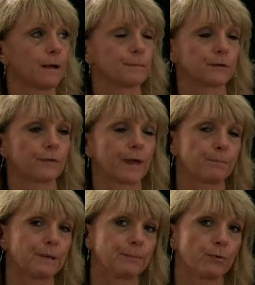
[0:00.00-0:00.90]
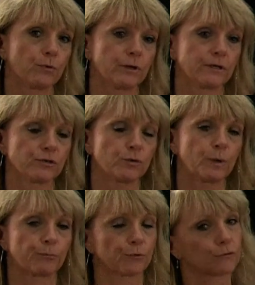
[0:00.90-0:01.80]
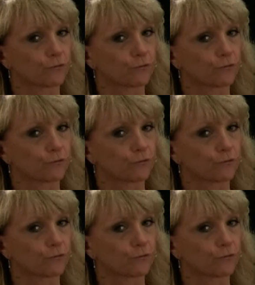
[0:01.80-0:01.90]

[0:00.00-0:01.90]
so that people couldn't do a brute